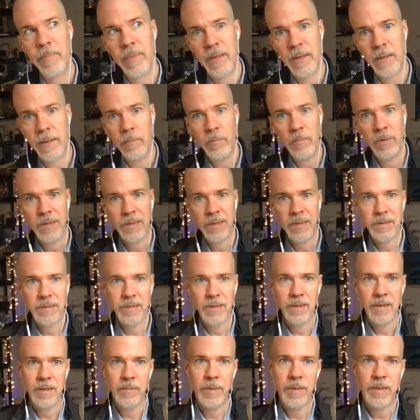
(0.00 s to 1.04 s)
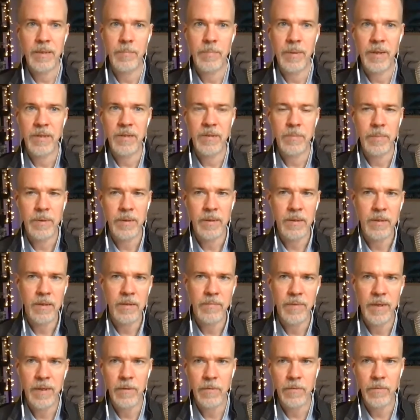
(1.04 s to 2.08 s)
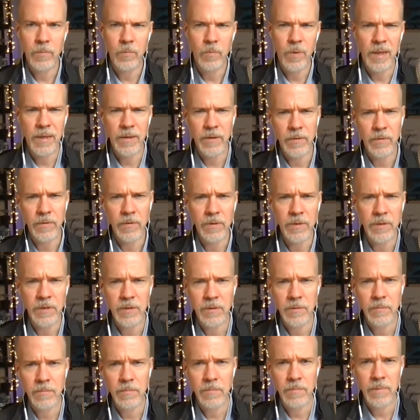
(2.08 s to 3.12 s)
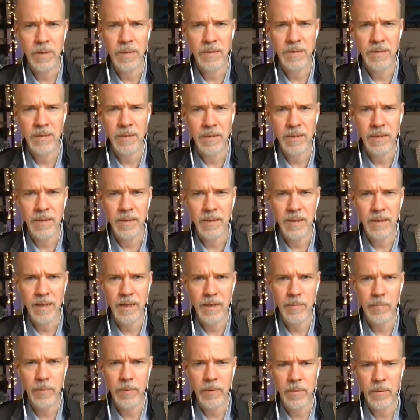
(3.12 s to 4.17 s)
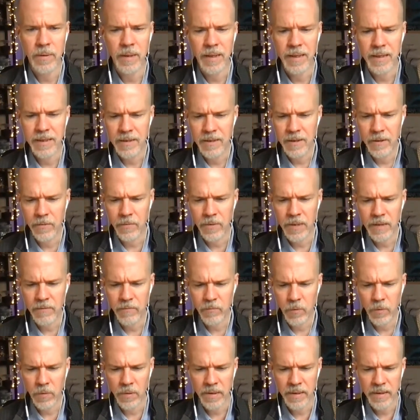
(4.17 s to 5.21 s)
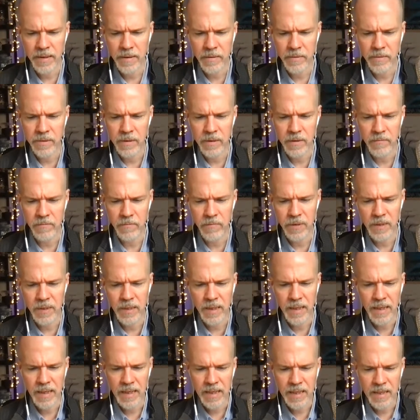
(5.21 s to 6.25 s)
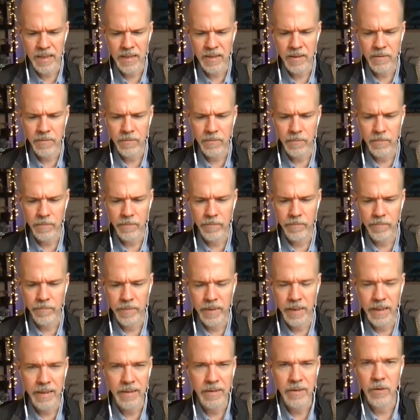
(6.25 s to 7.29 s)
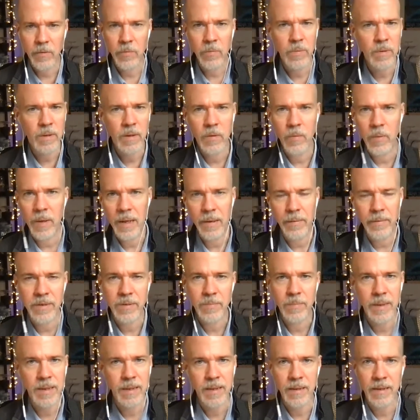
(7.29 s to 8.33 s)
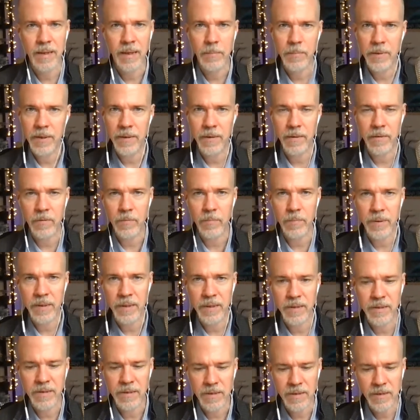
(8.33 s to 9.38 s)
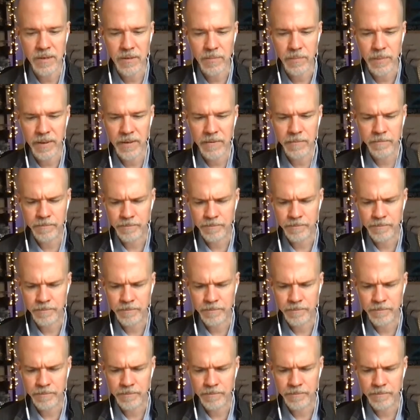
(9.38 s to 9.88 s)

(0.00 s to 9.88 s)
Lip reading: I'm really excited about the possibility of health records. That's the thing that Apple, I know they've rolled it out to the VA. I don't know how it's being adopted other places, but